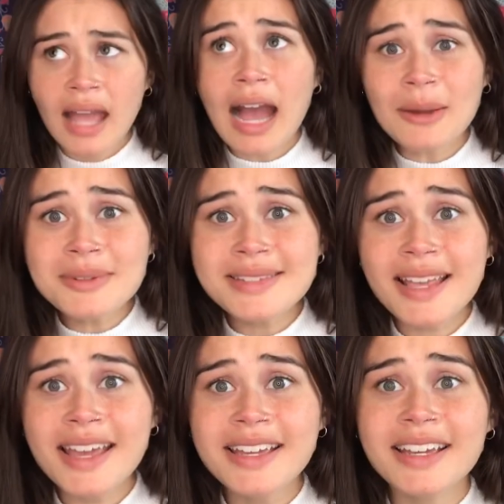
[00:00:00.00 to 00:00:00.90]
I would
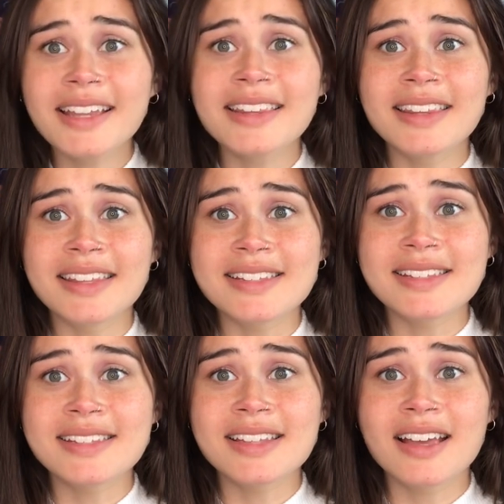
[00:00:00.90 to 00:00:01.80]
say
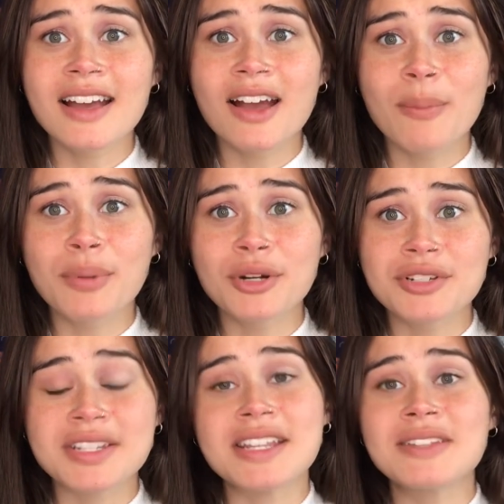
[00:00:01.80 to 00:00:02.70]
this
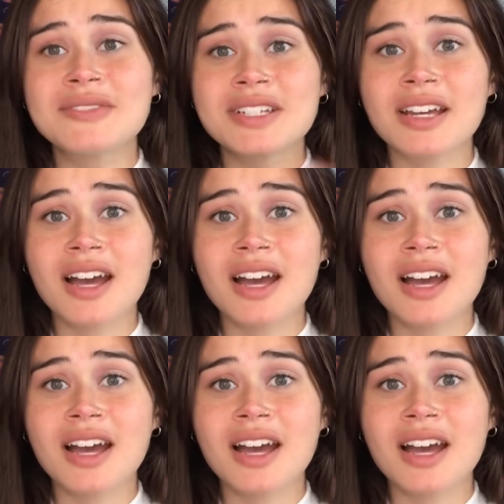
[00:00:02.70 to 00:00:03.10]
perceived